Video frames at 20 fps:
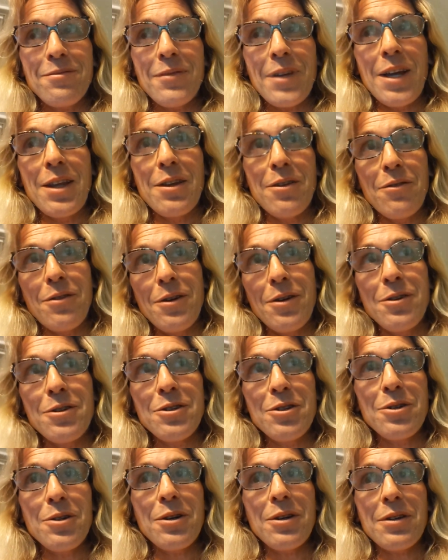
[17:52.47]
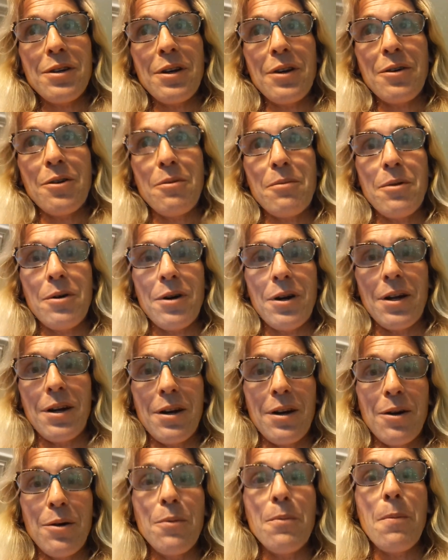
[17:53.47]
in the future, because I know I'm already
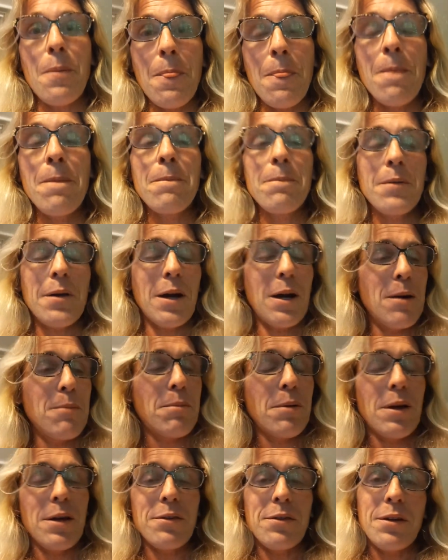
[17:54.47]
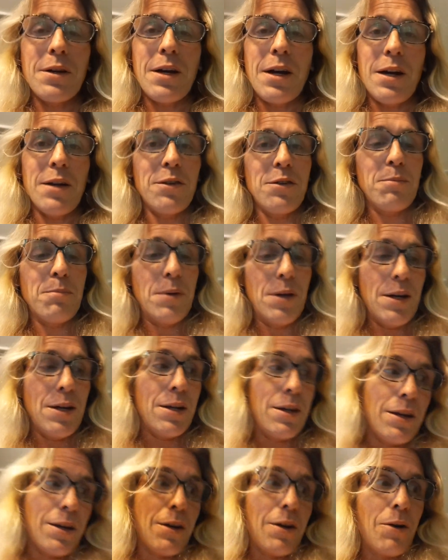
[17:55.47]
here. God bless you, Godspeed,
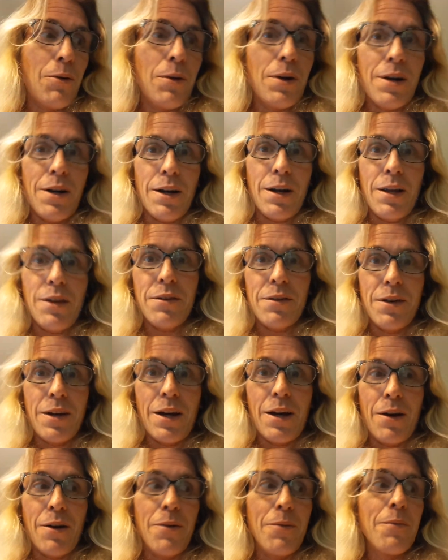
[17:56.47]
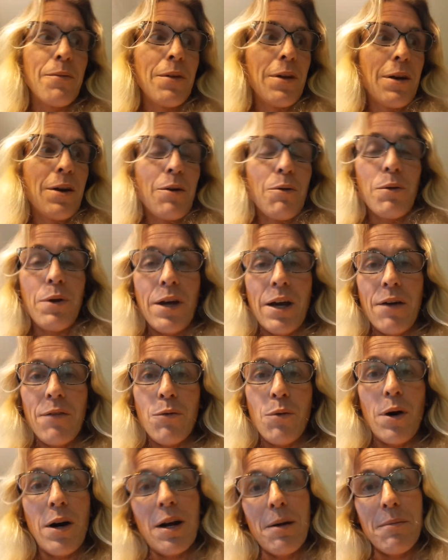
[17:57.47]
and you know what it is now. We have
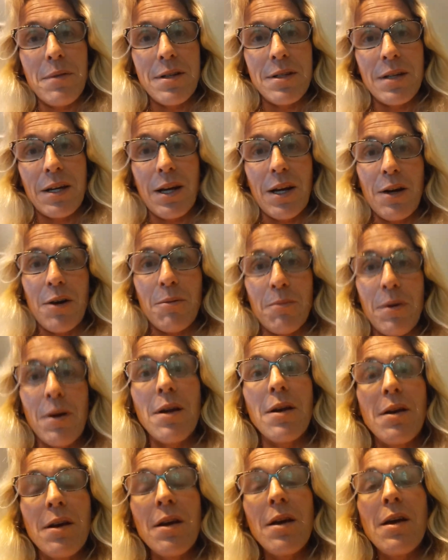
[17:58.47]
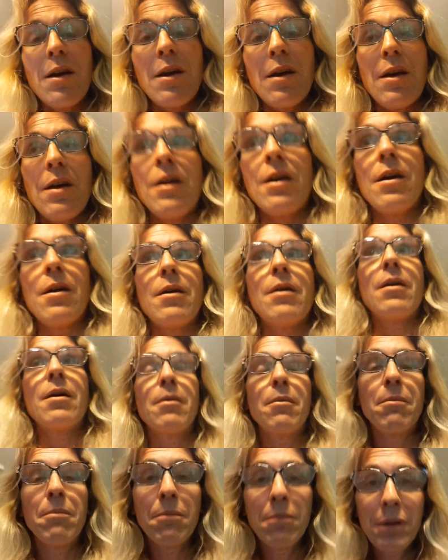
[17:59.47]
quantum entanglement.
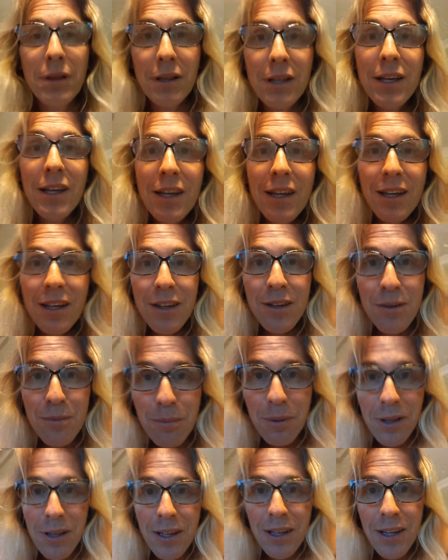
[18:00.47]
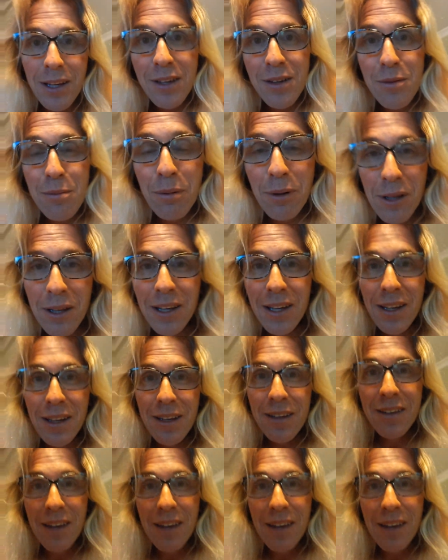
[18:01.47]
Please, please, please